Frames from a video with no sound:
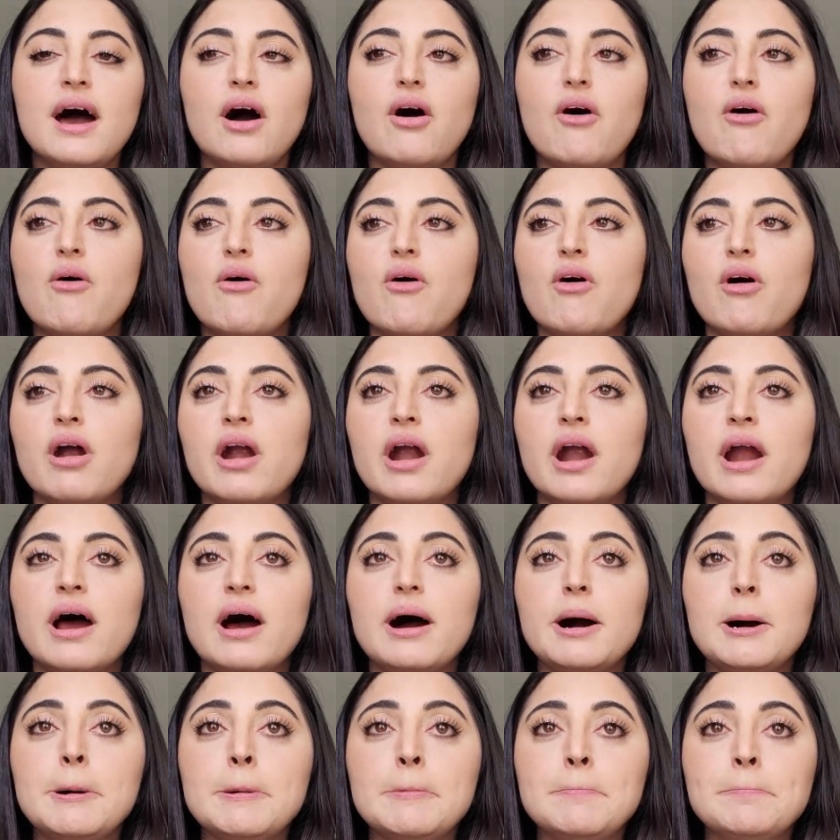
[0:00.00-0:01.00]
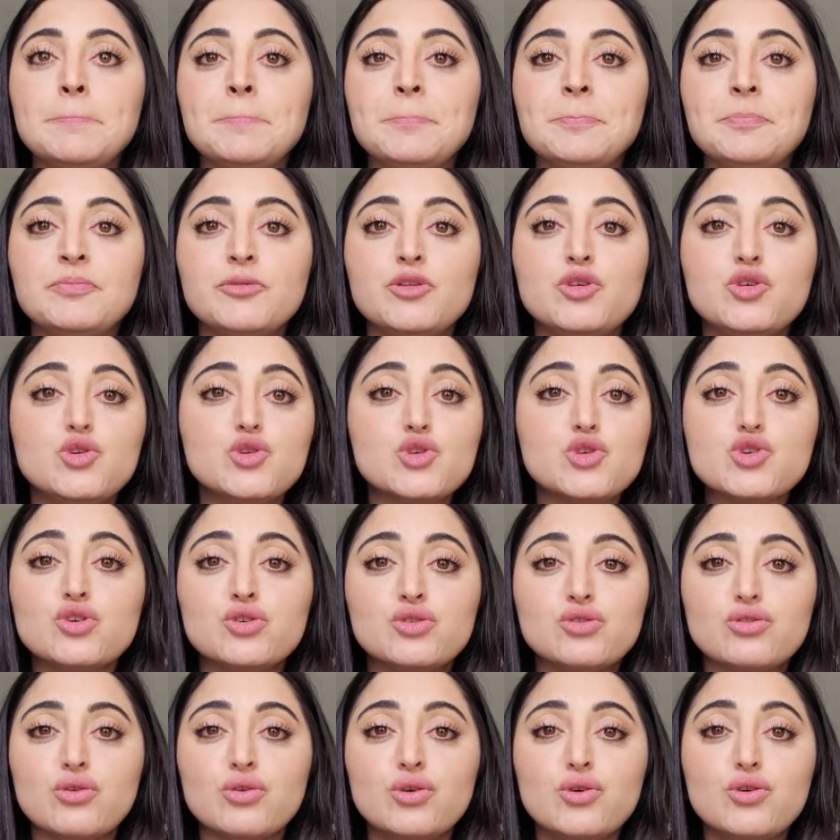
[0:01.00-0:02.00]
Or
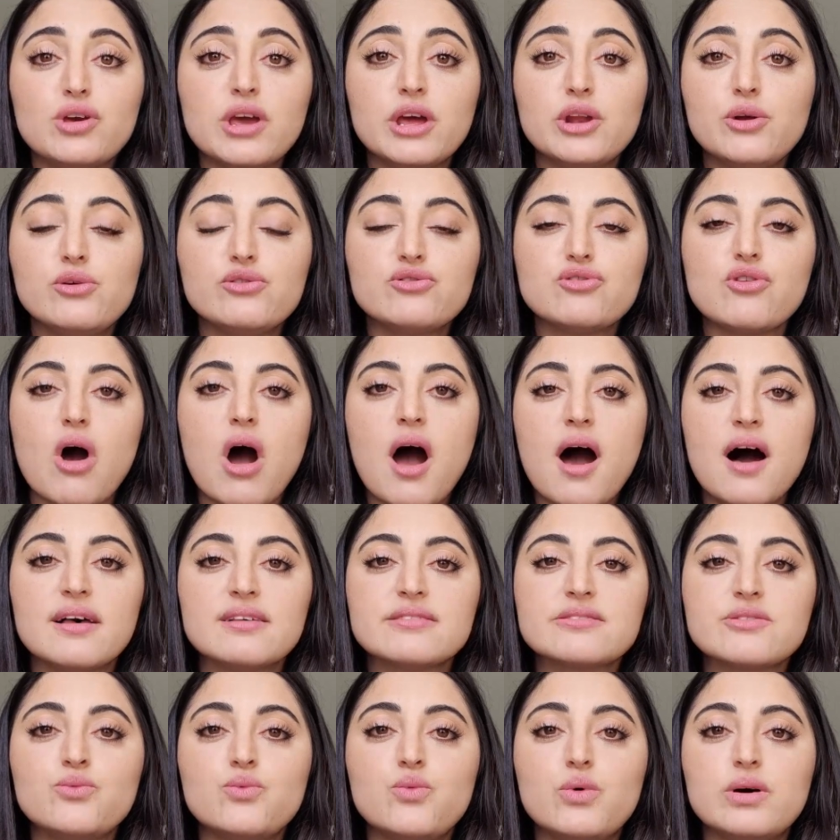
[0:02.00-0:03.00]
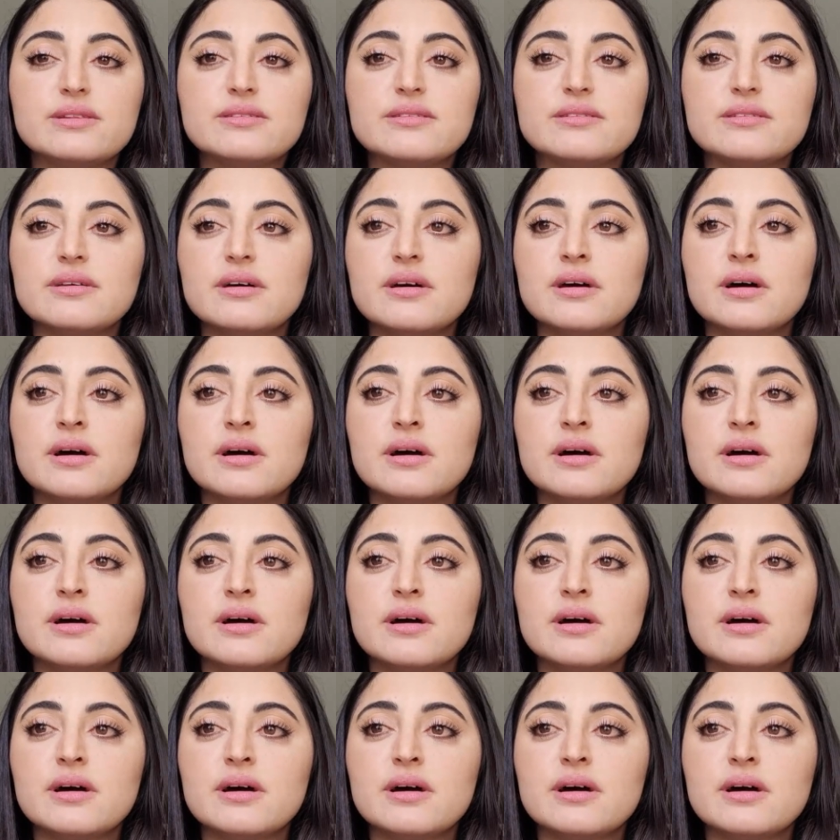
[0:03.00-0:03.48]
you can also ask what